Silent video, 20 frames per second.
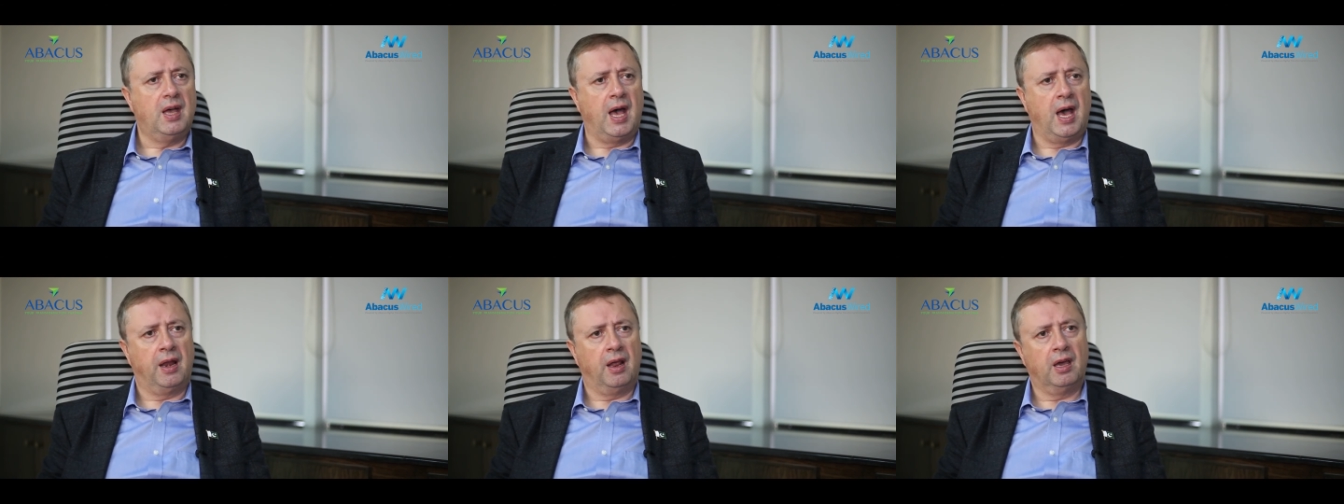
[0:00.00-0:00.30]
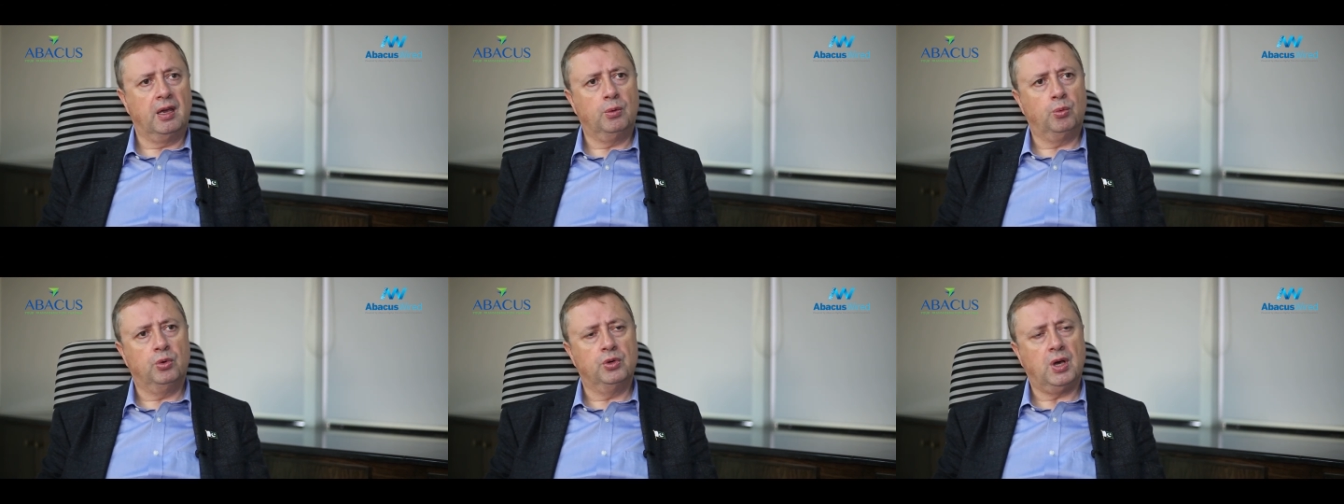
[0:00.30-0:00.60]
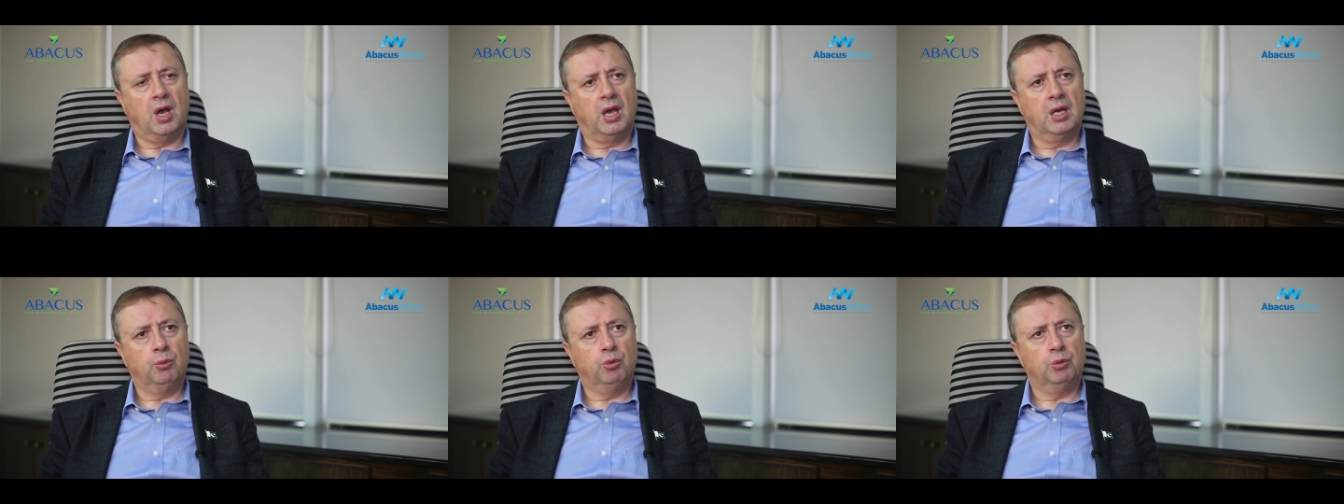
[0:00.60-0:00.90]
and I
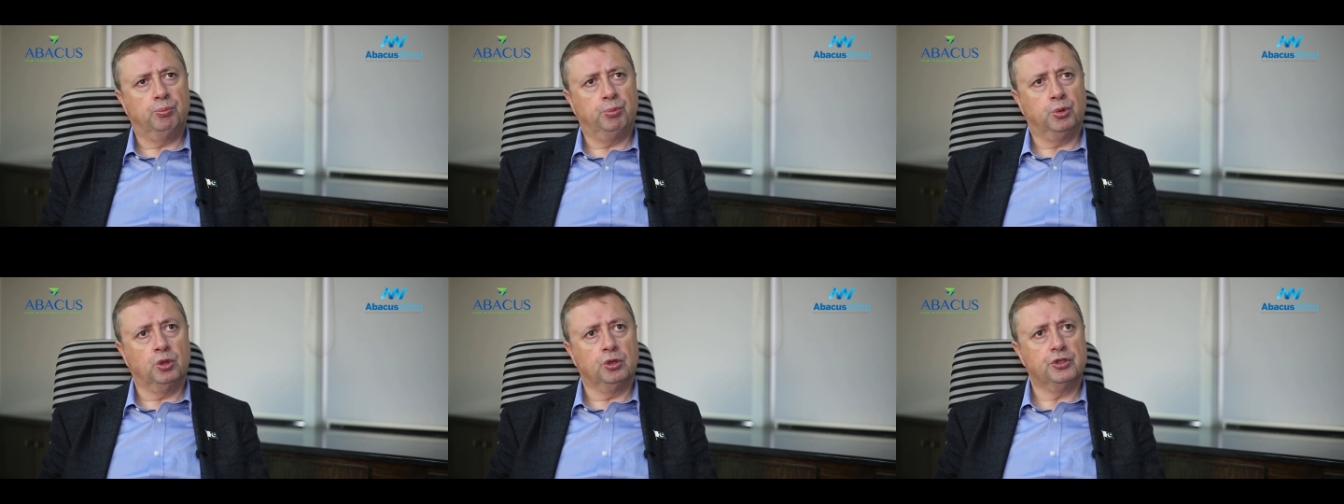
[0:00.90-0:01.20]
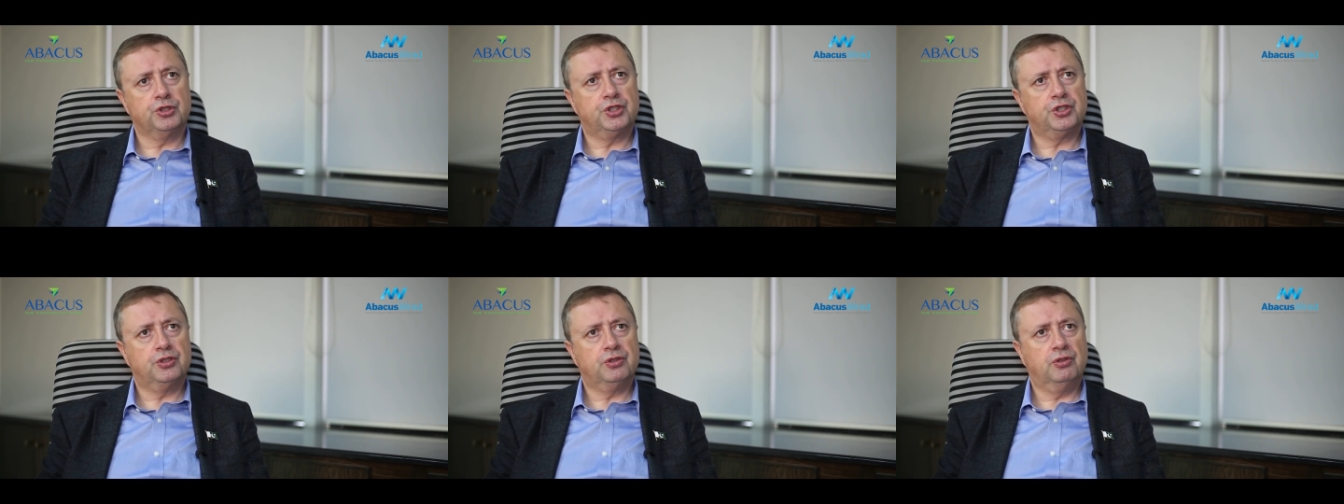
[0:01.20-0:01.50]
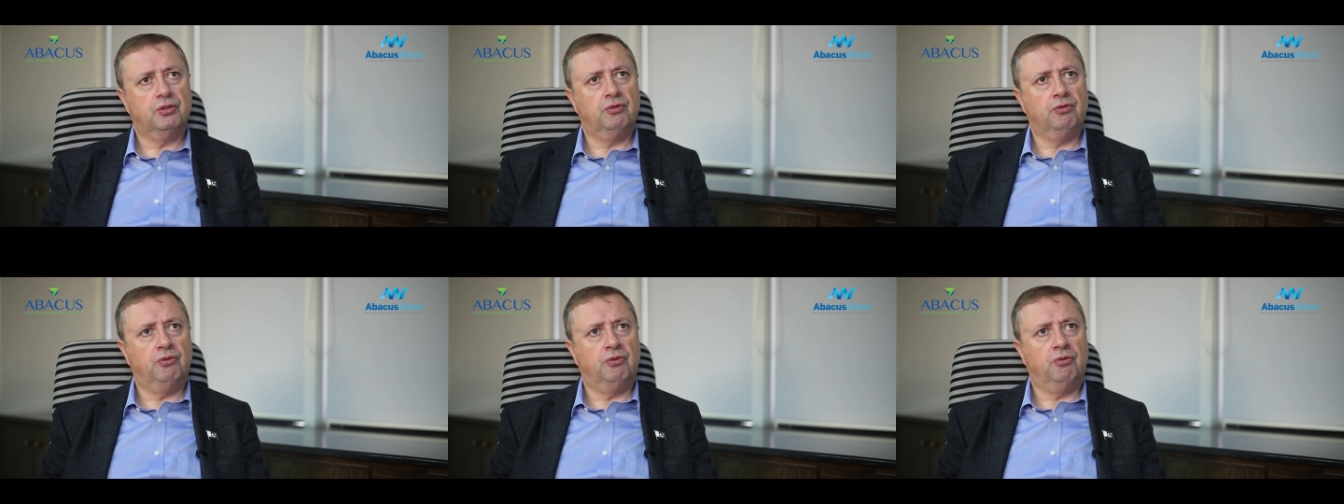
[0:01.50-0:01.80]
would put
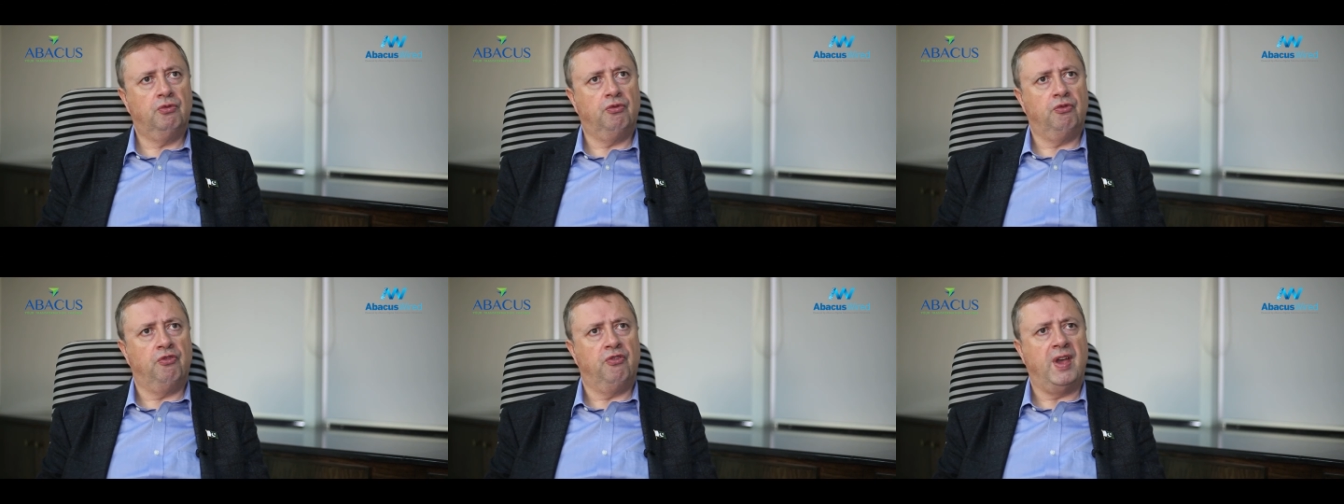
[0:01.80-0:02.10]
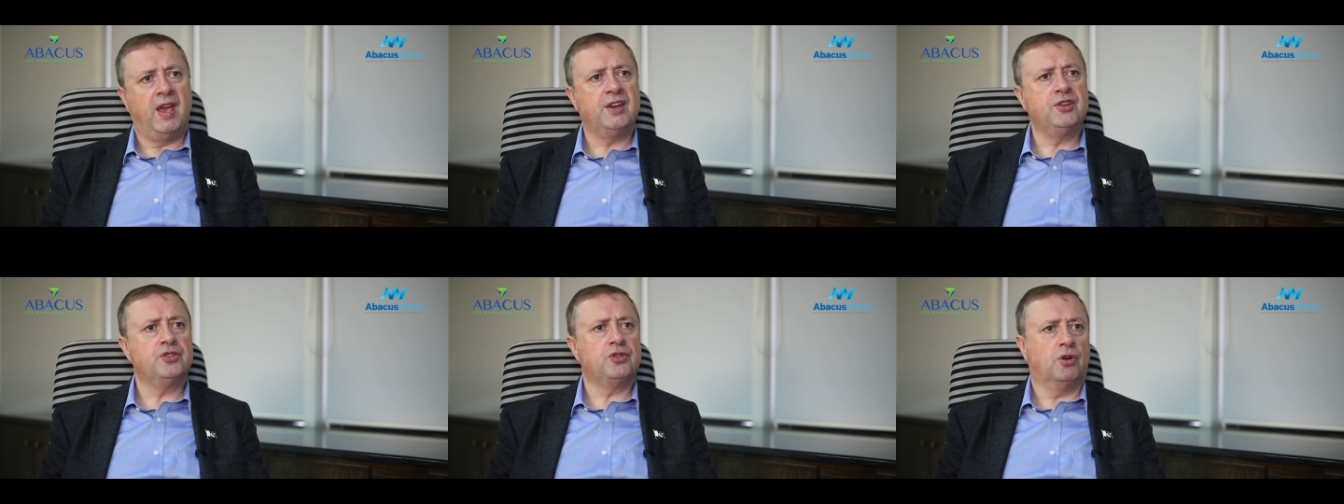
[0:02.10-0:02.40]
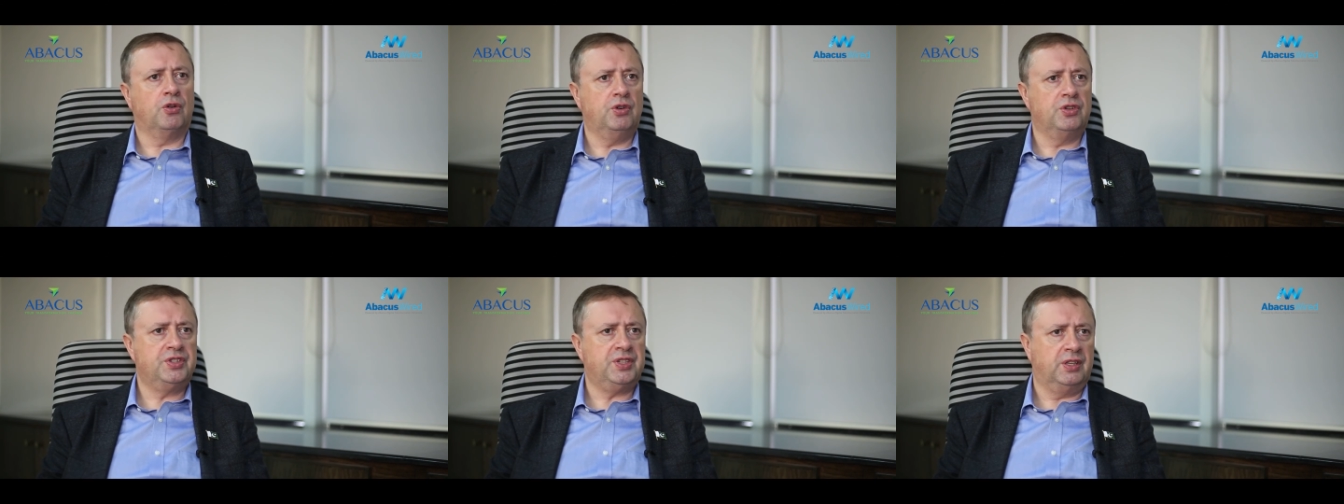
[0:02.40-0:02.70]

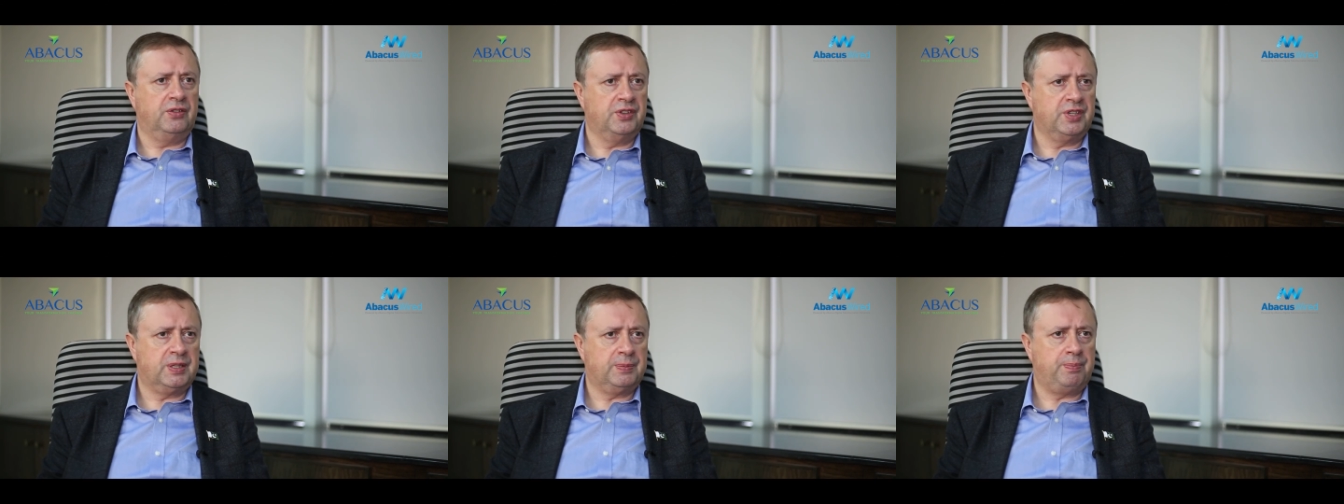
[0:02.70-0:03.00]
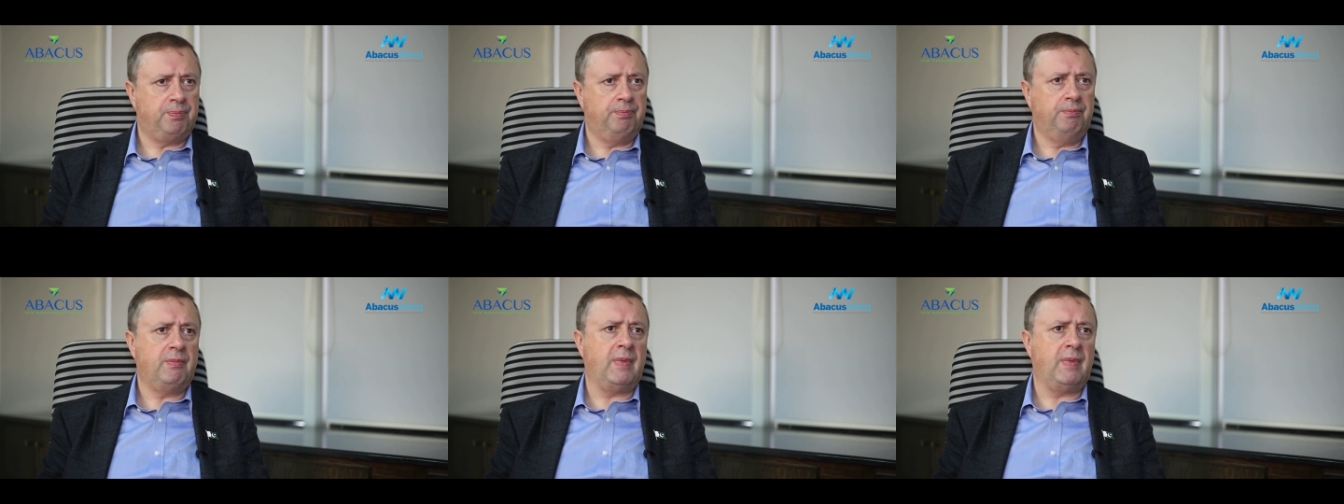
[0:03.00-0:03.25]
vendors in this